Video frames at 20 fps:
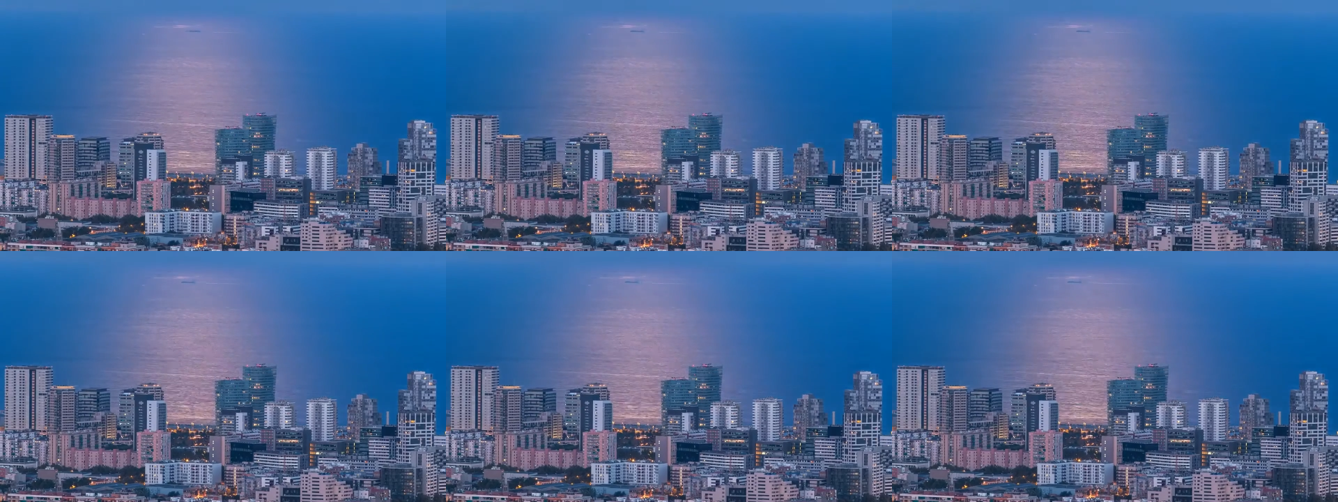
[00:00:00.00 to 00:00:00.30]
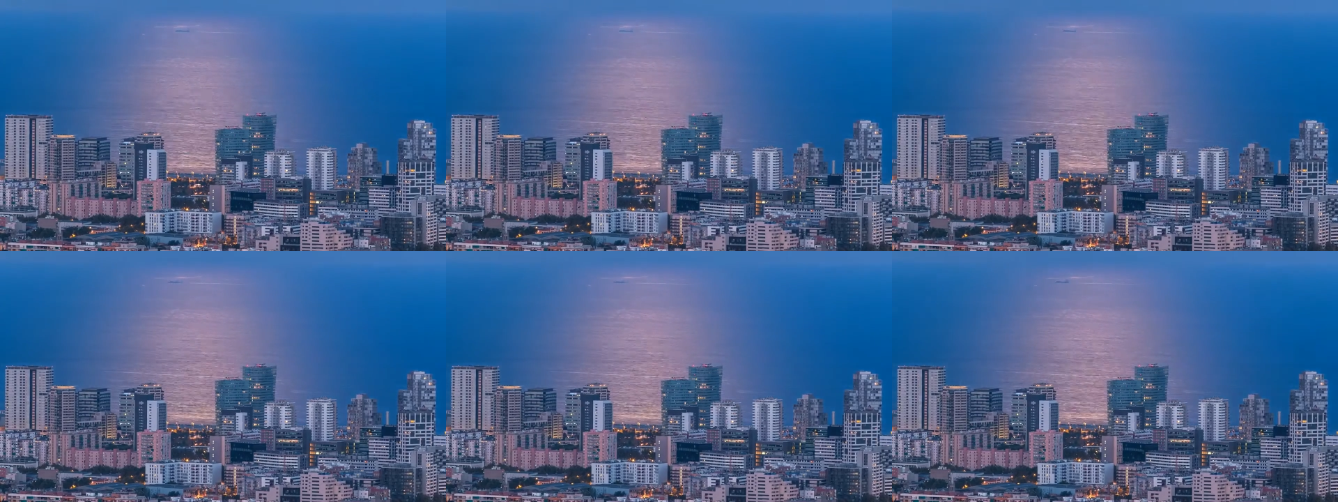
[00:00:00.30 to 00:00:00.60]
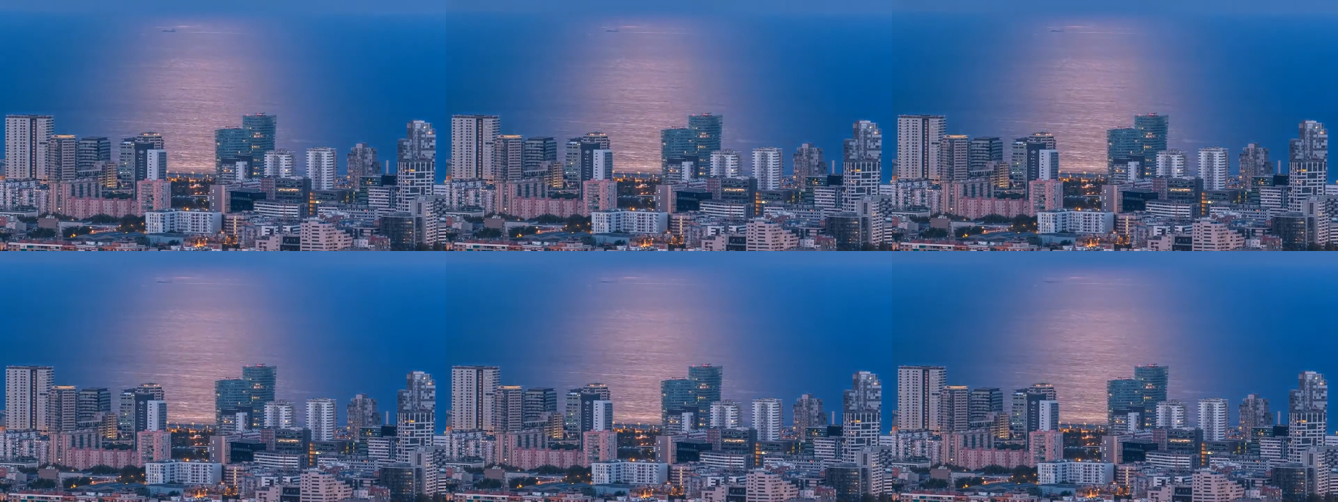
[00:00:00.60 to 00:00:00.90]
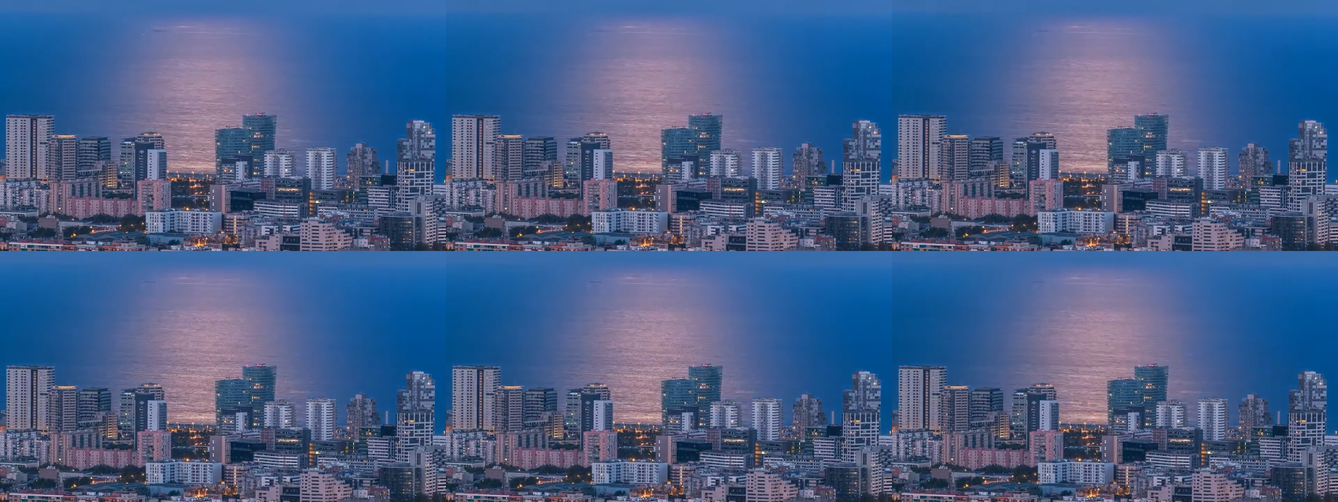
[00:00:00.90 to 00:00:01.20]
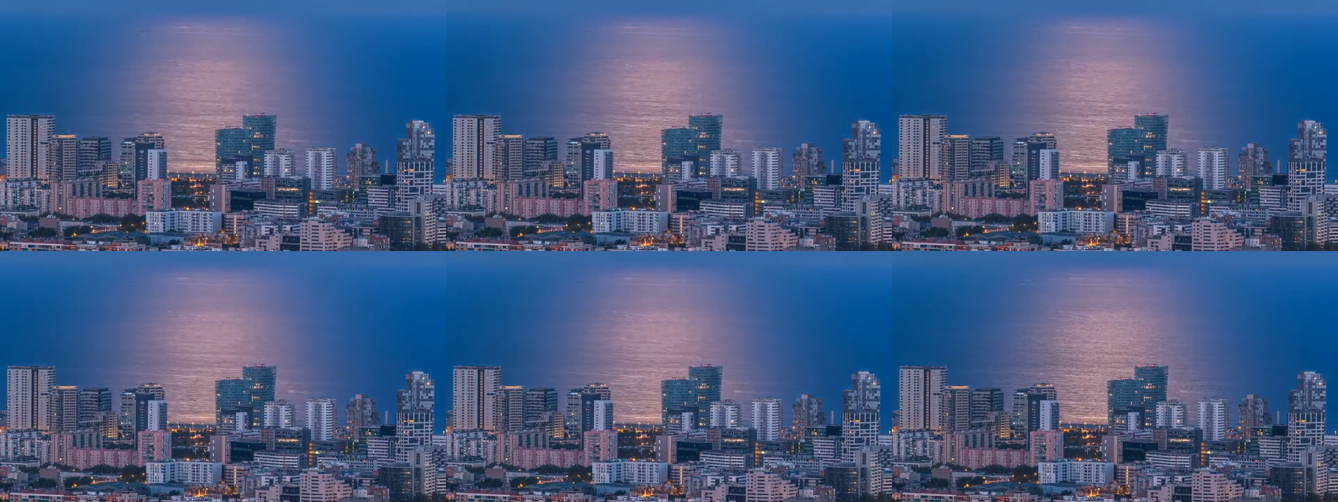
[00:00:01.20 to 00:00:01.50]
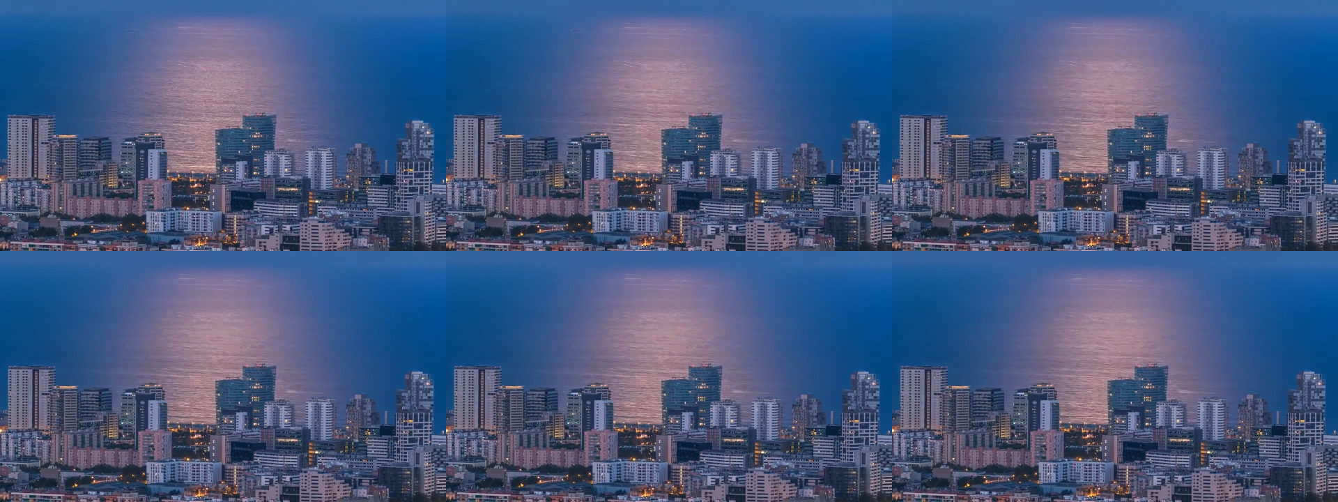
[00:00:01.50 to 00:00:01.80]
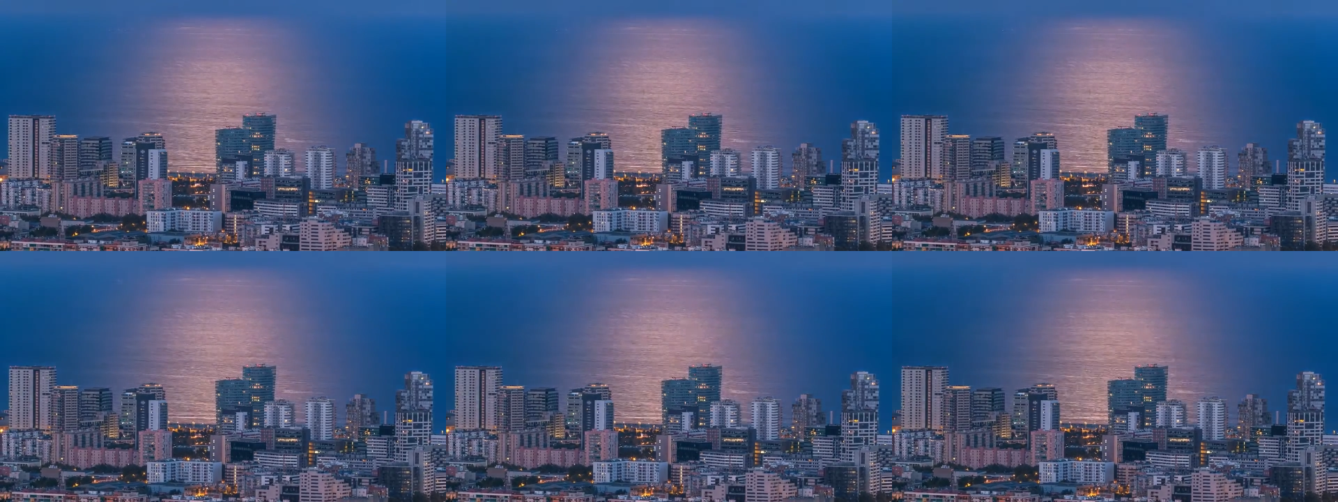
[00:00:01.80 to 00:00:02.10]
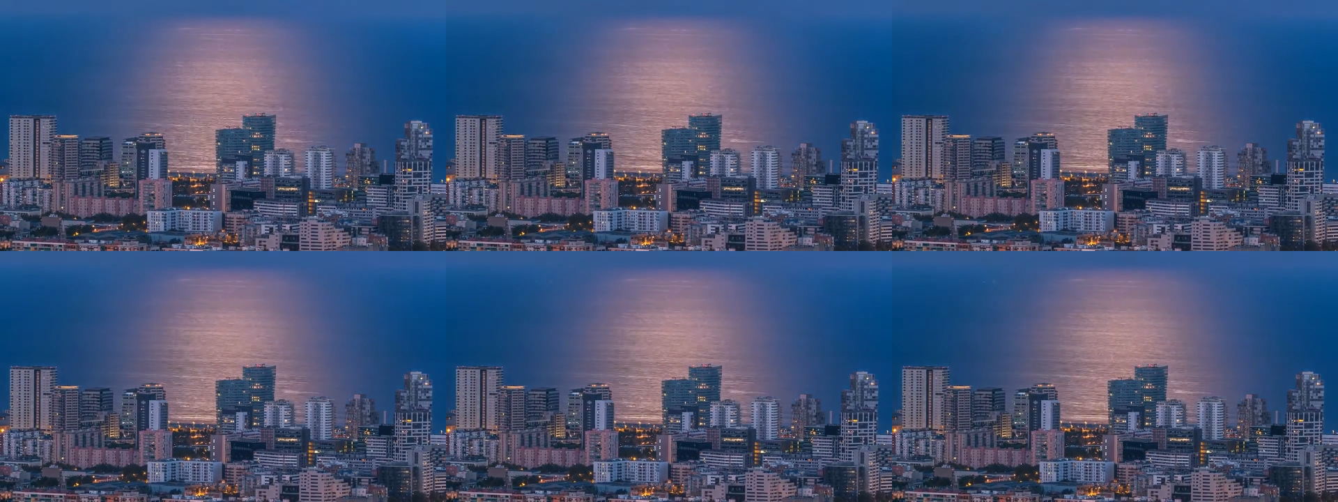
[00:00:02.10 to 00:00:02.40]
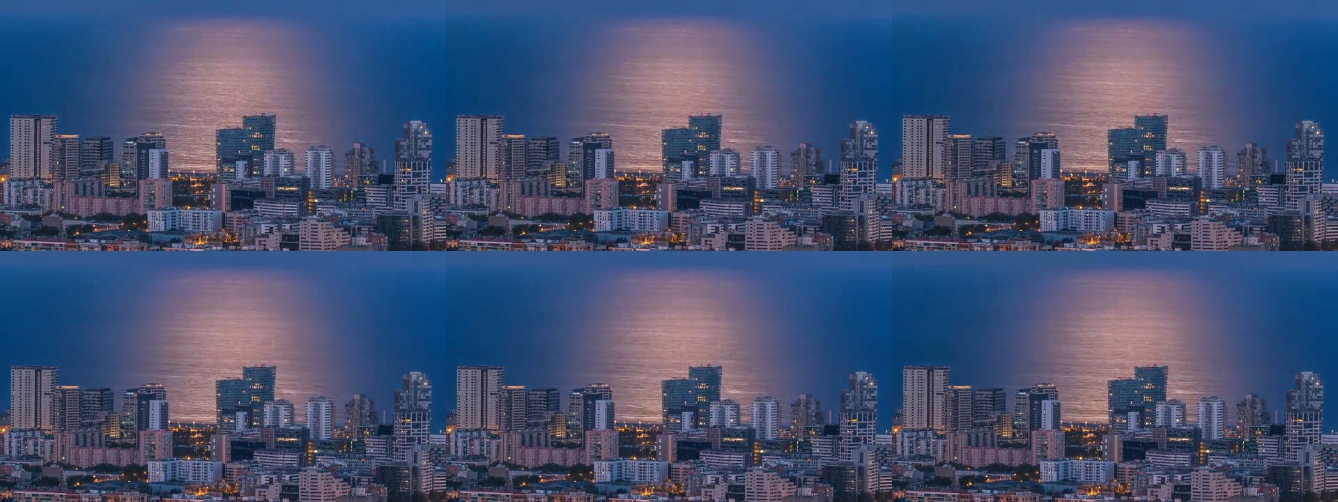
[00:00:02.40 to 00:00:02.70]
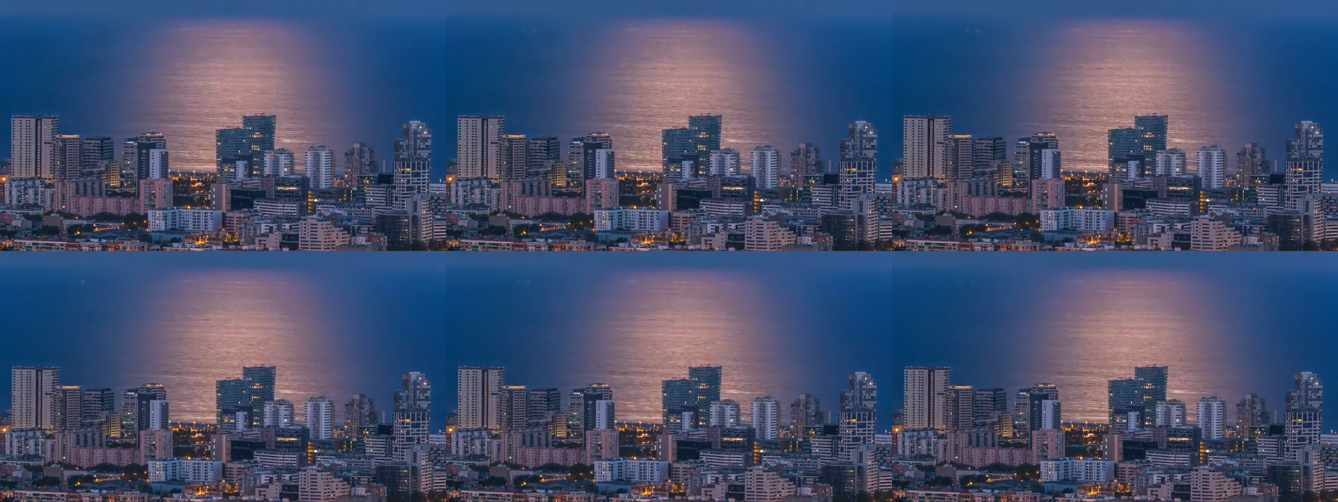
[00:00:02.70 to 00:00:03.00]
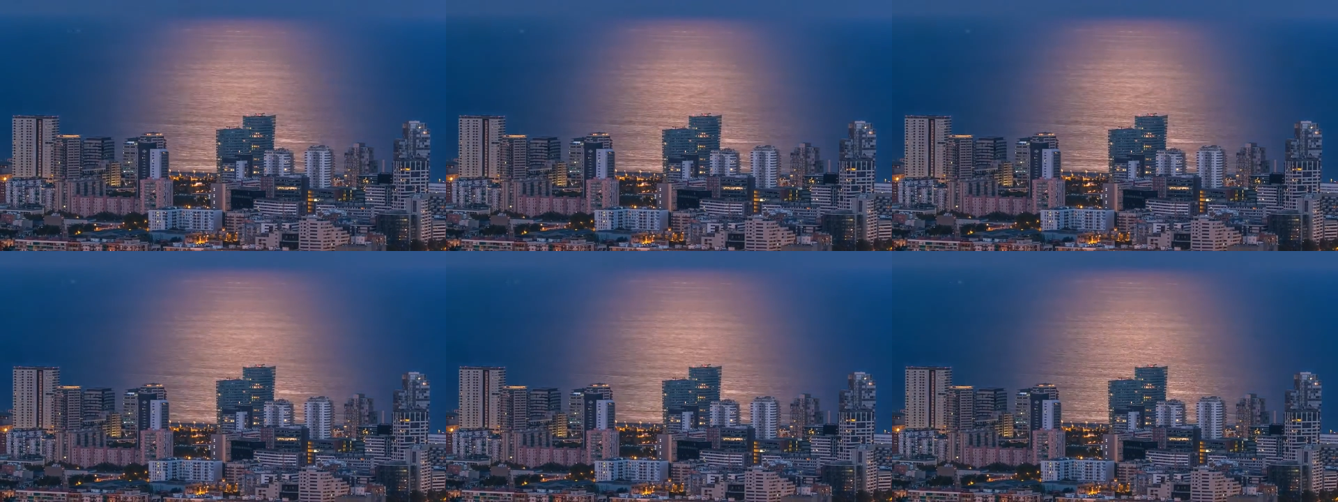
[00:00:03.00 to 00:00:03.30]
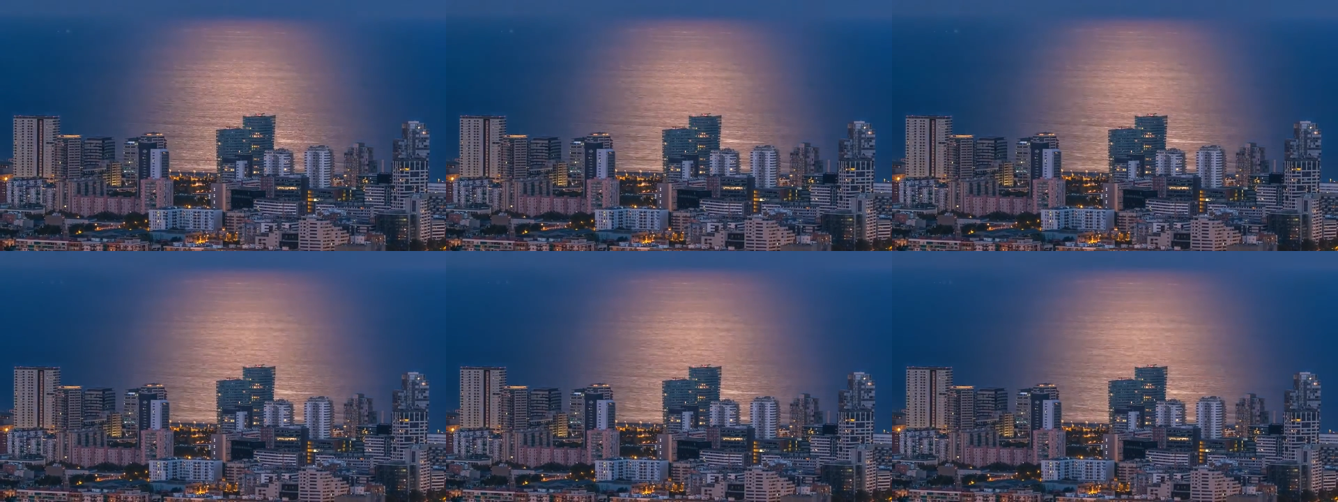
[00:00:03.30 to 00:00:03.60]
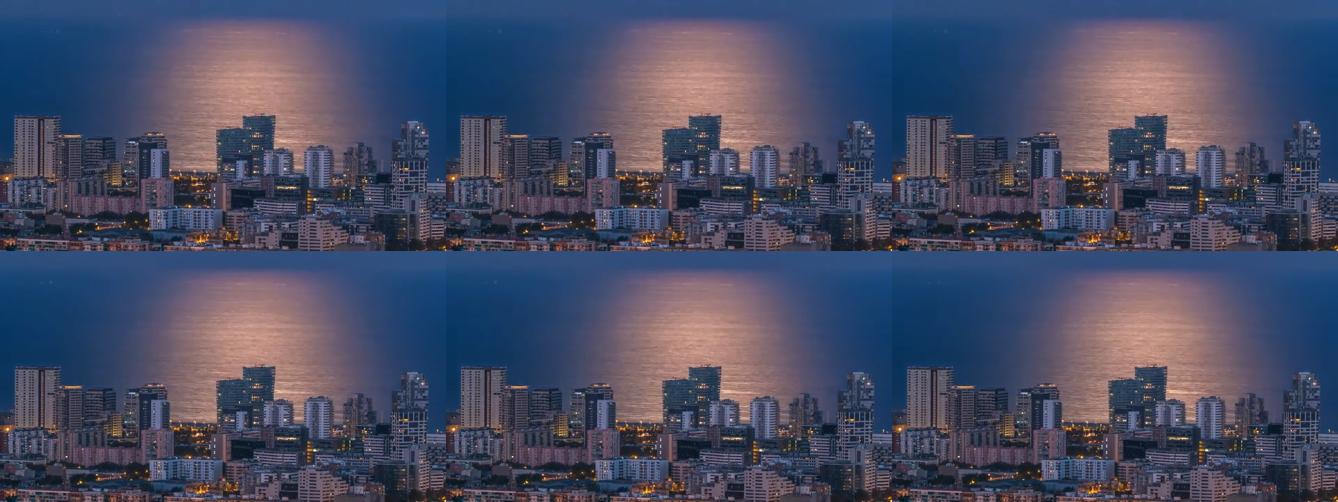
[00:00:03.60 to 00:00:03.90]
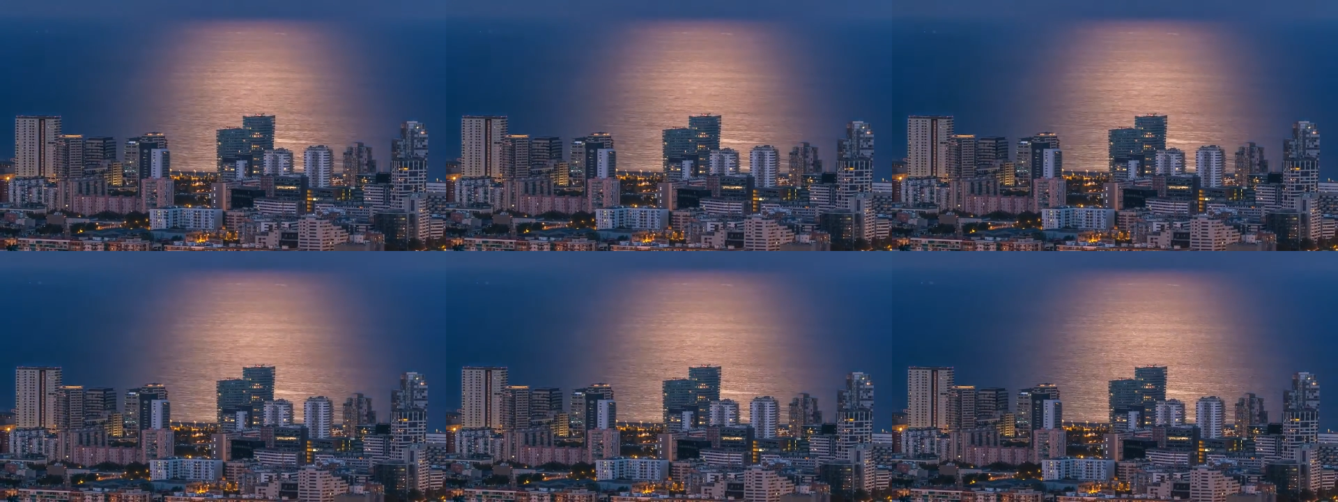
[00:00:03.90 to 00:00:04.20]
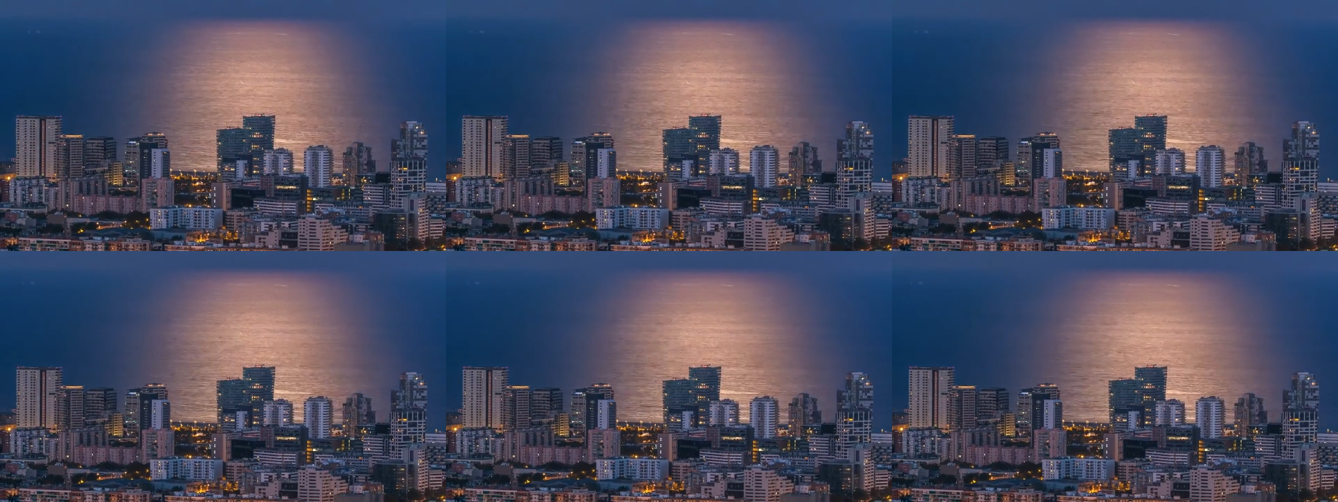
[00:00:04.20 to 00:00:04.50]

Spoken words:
(no speaker visible)